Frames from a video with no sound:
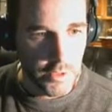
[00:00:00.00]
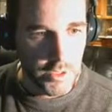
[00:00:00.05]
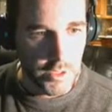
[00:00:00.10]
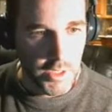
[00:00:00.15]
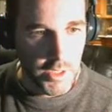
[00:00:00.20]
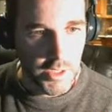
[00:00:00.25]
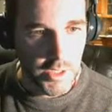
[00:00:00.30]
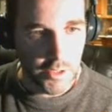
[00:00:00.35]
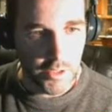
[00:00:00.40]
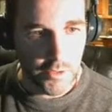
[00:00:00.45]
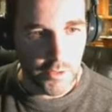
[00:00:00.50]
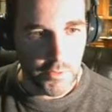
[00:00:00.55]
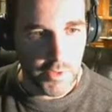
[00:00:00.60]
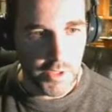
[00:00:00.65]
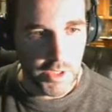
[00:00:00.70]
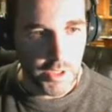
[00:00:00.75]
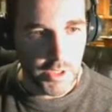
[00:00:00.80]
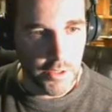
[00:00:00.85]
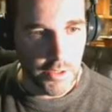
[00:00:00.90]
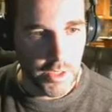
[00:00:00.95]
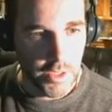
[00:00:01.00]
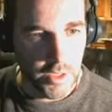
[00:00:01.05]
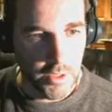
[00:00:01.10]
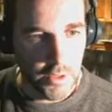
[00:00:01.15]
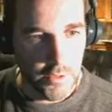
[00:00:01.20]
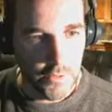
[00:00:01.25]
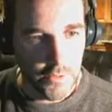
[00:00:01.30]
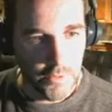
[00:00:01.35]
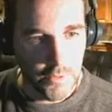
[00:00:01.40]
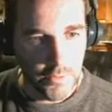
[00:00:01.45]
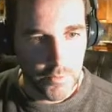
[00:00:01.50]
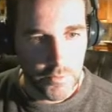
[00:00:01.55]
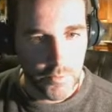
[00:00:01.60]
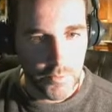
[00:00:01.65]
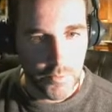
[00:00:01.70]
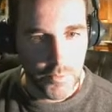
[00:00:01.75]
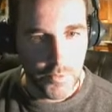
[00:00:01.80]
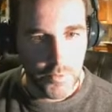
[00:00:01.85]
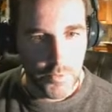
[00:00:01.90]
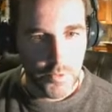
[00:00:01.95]
Hit the green arrow
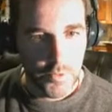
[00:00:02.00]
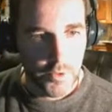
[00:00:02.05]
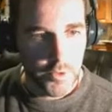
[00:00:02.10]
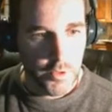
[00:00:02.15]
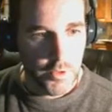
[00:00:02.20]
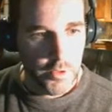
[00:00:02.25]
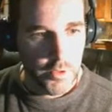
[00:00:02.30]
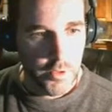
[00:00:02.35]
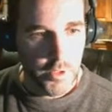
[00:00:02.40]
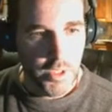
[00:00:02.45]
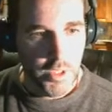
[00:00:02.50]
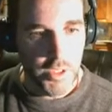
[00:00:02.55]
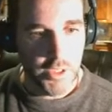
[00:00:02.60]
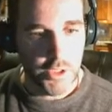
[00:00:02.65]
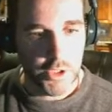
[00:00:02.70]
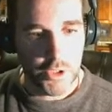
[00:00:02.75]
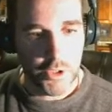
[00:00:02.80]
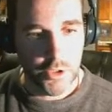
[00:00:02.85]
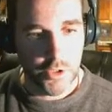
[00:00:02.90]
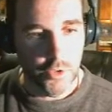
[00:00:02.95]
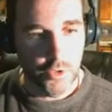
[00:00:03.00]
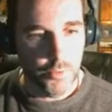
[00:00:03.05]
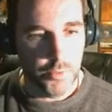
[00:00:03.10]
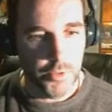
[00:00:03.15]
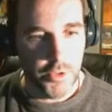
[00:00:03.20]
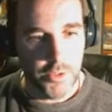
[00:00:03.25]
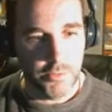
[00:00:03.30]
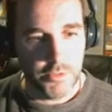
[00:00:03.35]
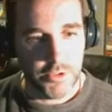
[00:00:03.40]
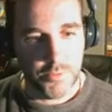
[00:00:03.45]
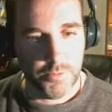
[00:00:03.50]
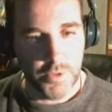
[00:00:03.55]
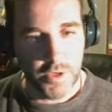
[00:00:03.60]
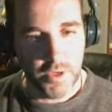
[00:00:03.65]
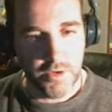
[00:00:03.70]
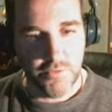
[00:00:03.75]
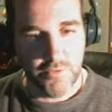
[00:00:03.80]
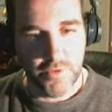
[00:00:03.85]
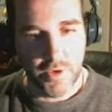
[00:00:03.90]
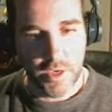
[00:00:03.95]
and it should open up
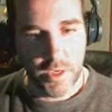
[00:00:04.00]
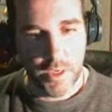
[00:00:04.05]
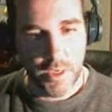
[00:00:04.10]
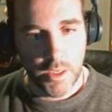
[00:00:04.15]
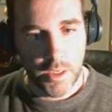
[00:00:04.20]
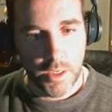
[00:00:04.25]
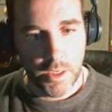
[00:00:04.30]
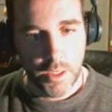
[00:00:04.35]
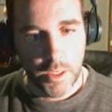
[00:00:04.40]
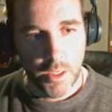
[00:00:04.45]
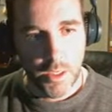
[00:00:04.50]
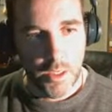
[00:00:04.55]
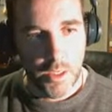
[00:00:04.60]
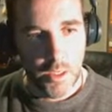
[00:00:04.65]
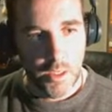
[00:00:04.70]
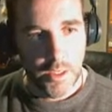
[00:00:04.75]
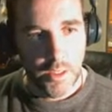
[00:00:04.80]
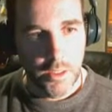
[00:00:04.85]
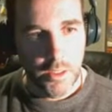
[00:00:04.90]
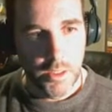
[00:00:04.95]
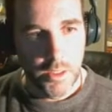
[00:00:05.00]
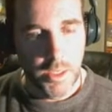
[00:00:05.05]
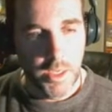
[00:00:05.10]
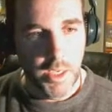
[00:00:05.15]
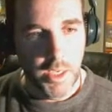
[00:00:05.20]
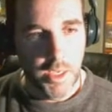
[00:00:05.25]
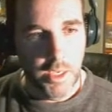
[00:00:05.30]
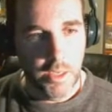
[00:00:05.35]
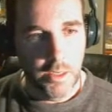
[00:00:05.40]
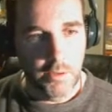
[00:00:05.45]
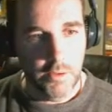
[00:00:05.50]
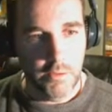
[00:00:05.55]
Spotify and